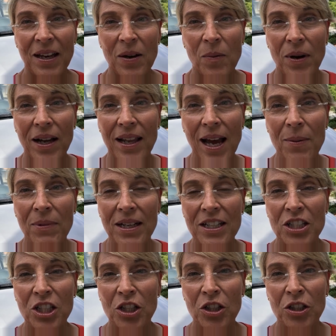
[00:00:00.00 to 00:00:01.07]
Well, I'm going to
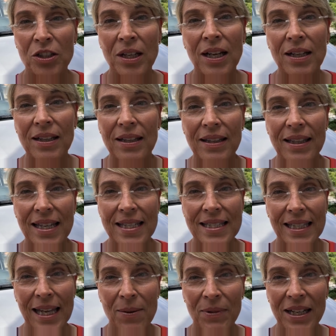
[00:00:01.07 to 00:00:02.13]
turn this
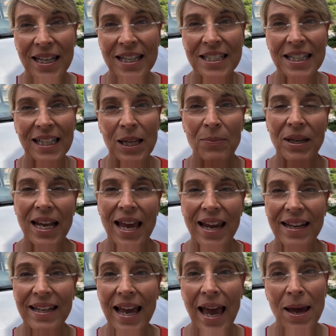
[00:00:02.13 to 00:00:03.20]
lemon into
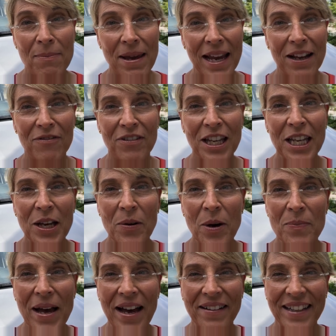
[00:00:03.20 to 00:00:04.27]
lemonade and make a video
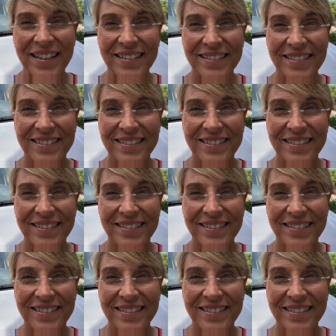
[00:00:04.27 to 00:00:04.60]
about it.